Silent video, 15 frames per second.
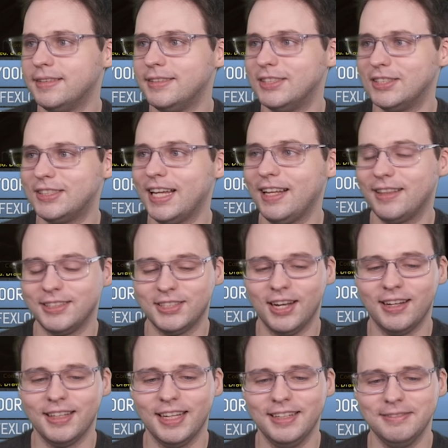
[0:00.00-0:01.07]
Just take the
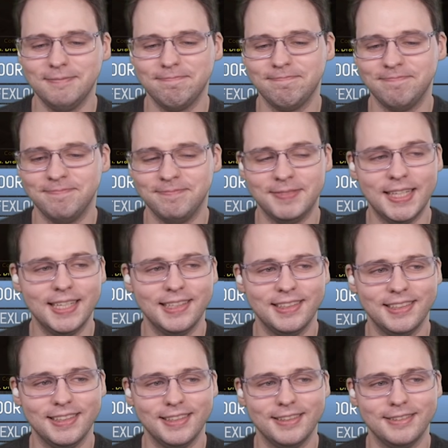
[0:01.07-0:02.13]
shot then.
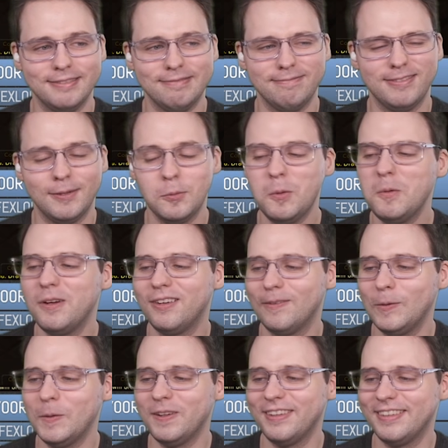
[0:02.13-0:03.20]
Mm.
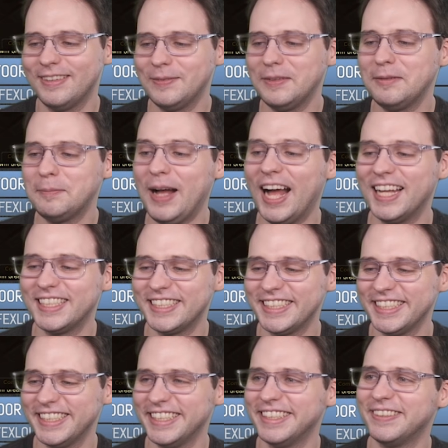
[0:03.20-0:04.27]
Mm. We'll
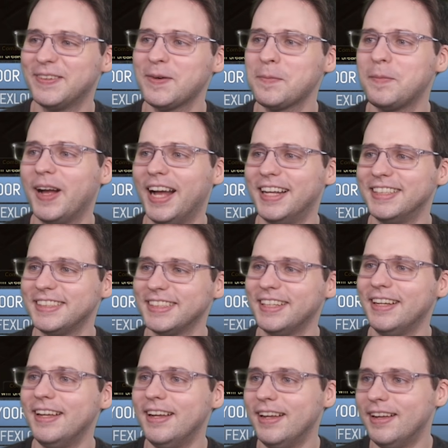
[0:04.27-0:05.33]
pass. We'll pass.
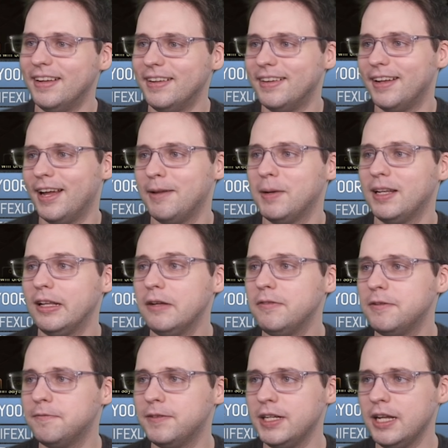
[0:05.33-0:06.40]
Hey man, I love
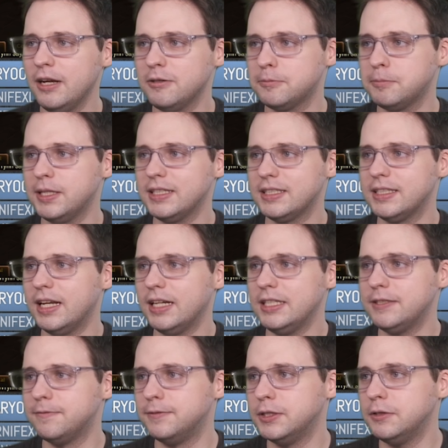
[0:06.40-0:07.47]
your videos. PS,
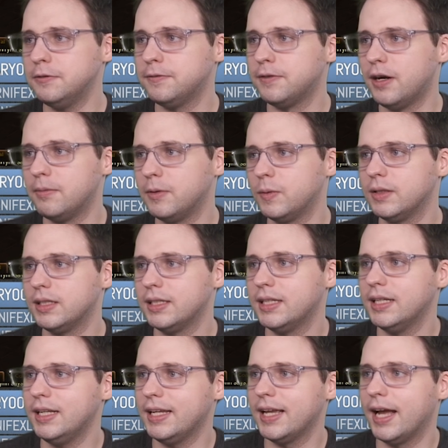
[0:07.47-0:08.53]
nice view farming with the
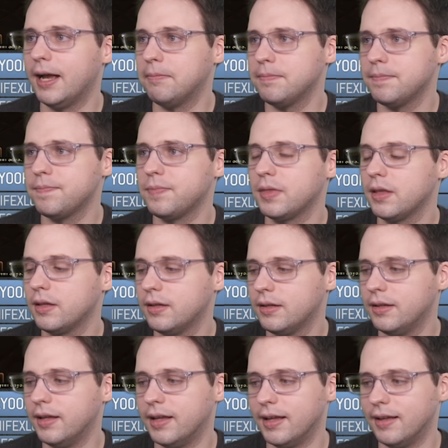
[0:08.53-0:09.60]
kitty cat.
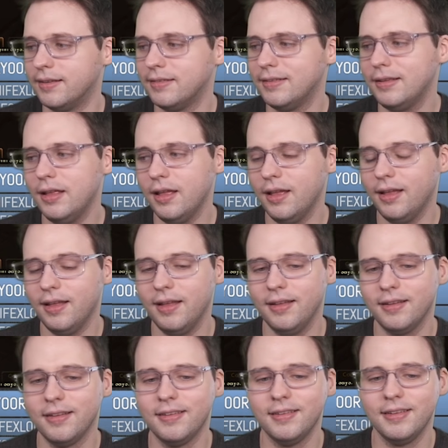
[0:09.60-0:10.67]
Yeah.
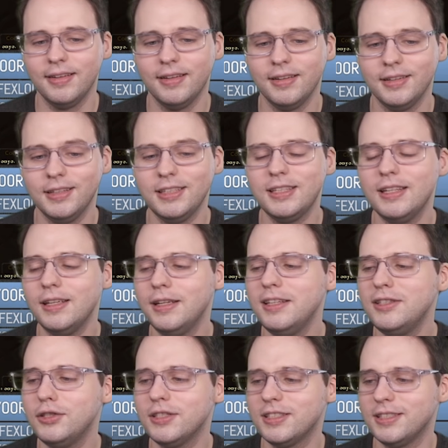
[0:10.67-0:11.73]
Yeah. He
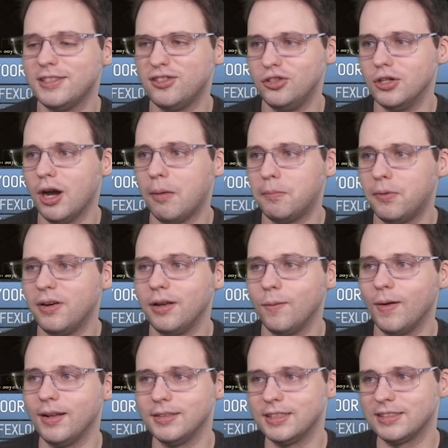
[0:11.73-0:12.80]
does his job pretty
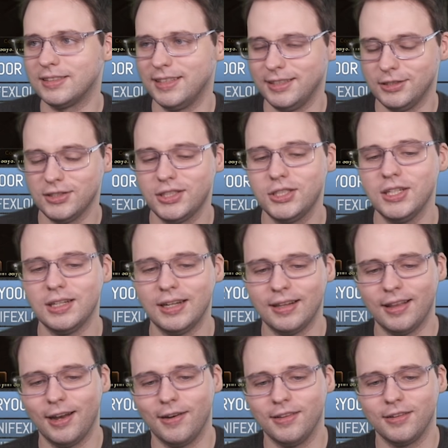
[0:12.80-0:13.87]
well, doesn't he? Just chilling
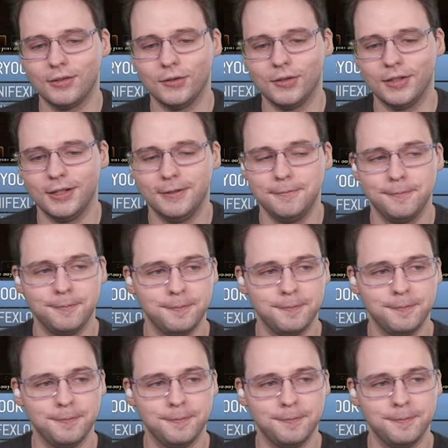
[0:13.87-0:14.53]
there in the corner.